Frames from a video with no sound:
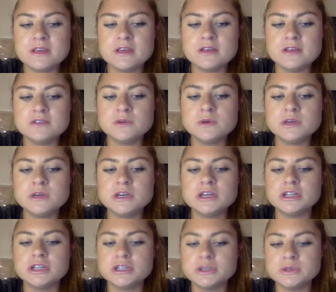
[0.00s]
So in
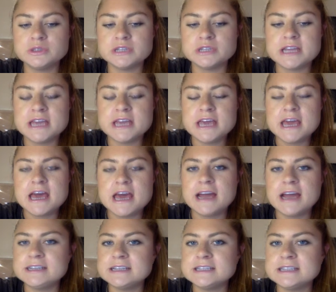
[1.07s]
conclusion,
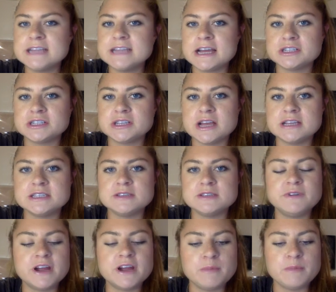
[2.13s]
high intensity exercise is
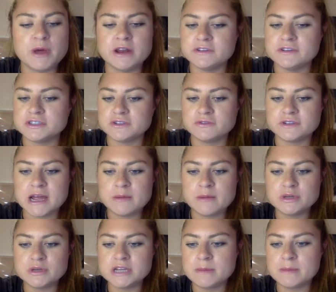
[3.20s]
very beneficial for type
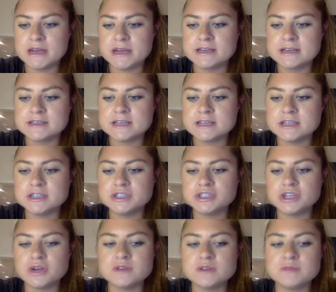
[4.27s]
1 diabetics and
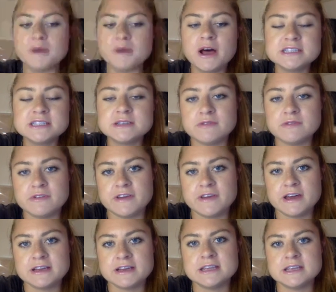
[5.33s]
shows positive
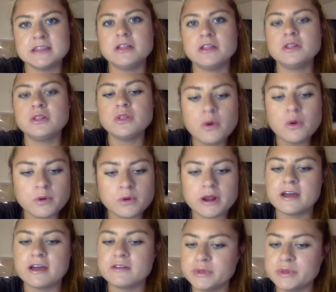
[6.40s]
effects in the
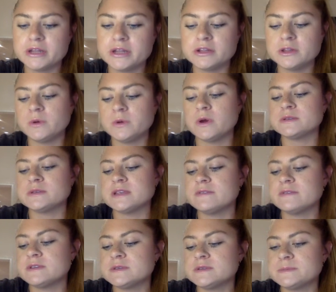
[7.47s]
lowering of blood glucose
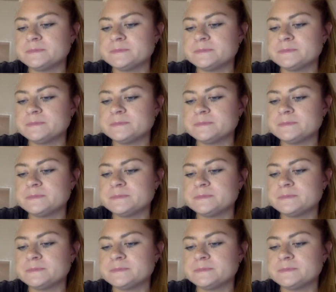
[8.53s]
levels.